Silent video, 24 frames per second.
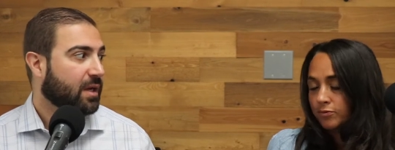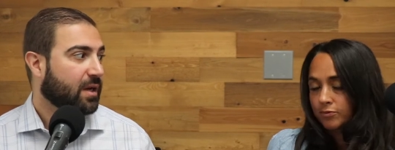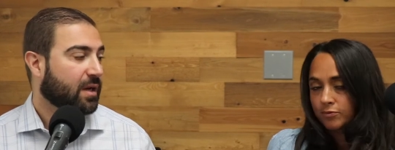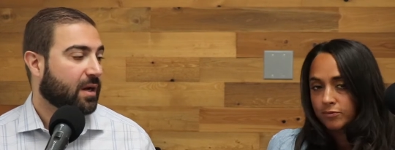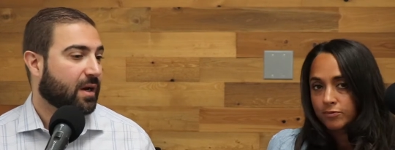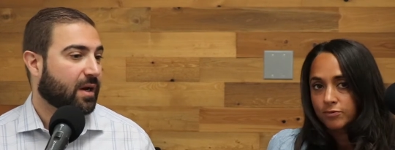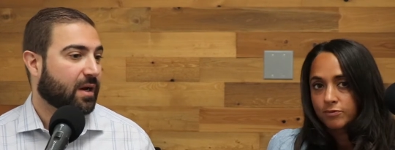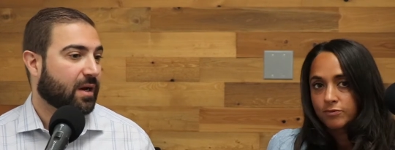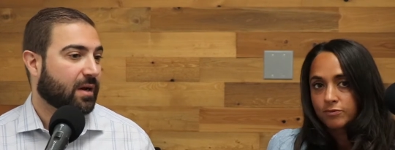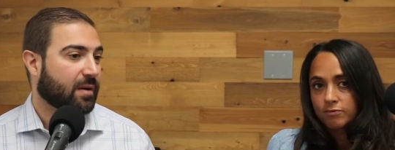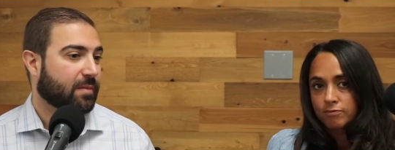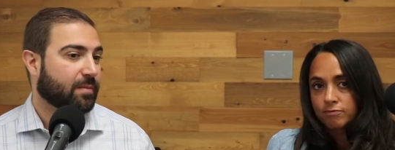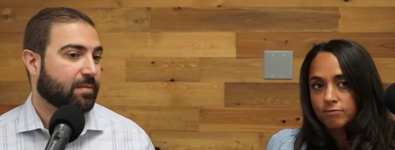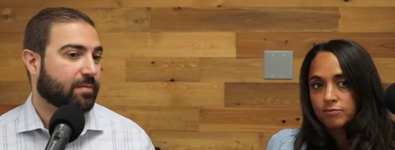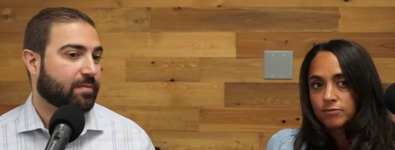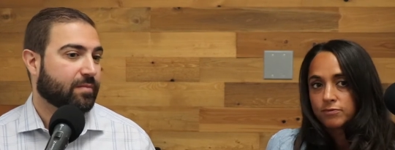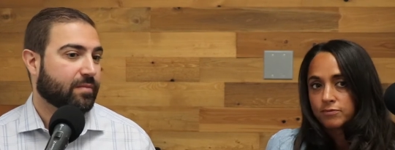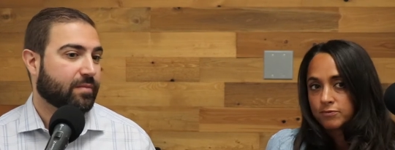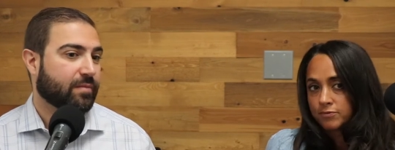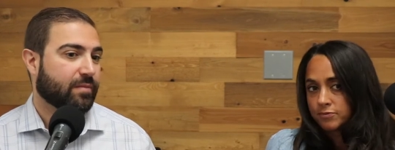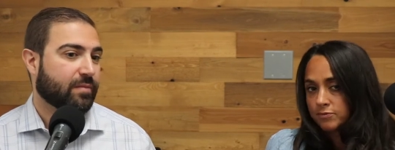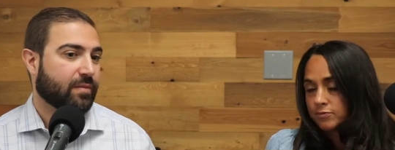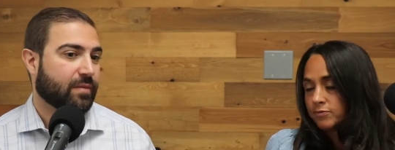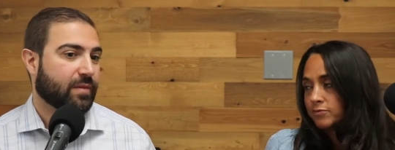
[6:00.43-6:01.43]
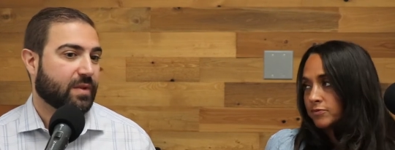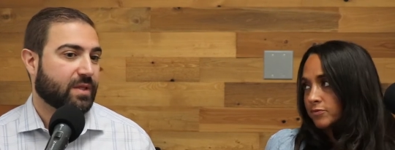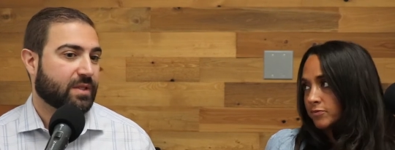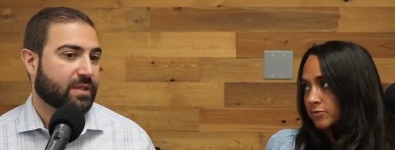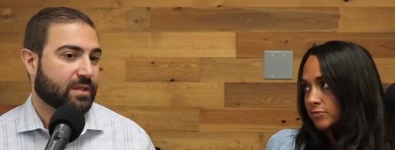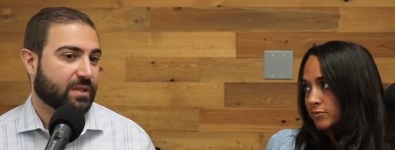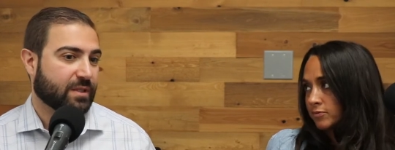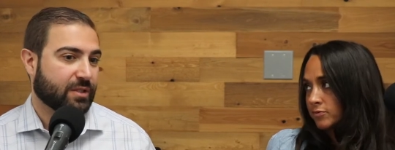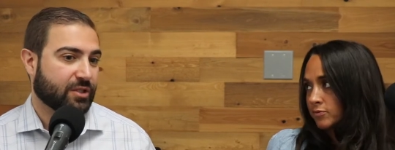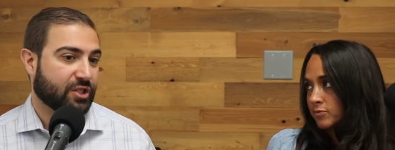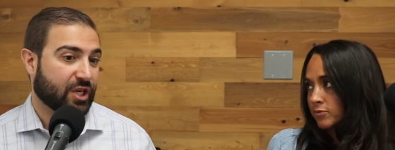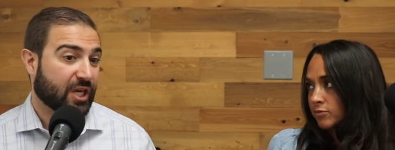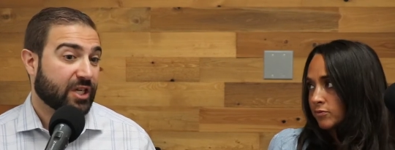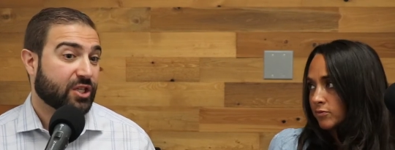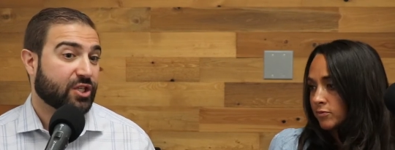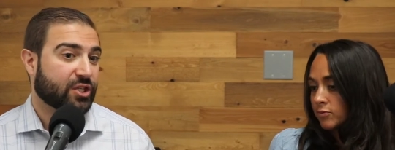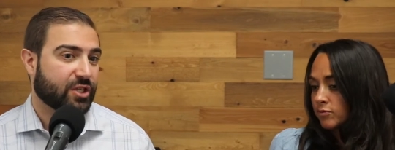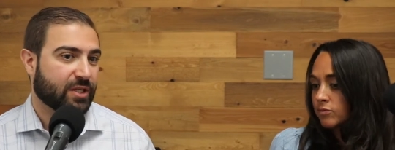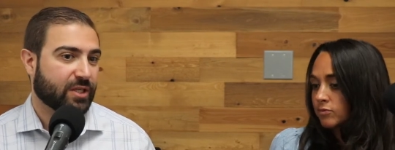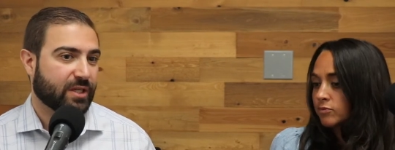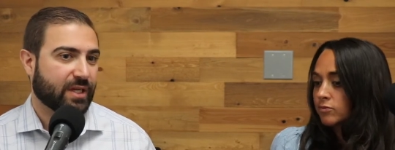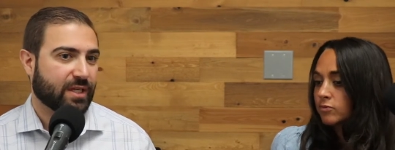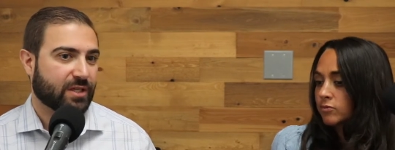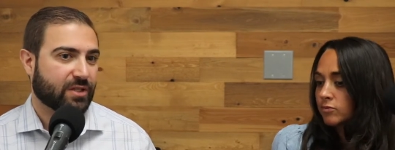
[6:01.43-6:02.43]
Speaker 1: um,
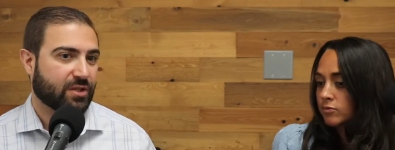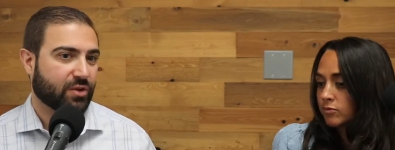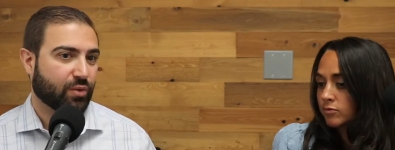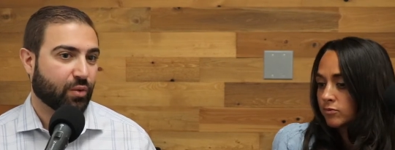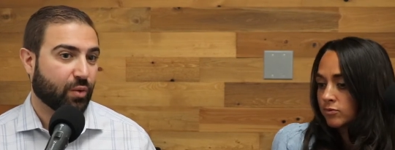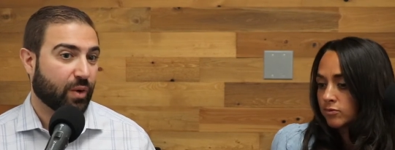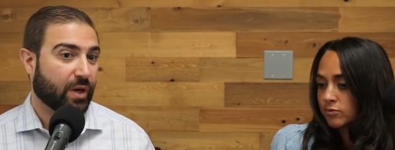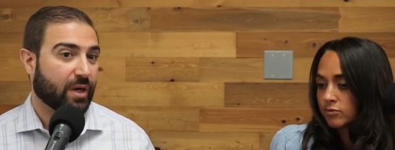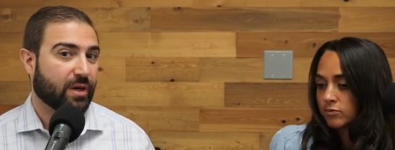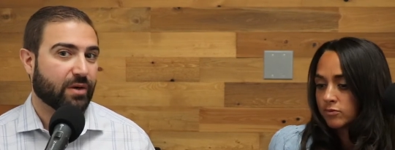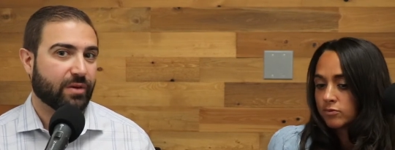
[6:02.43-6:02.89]
suggestion as to where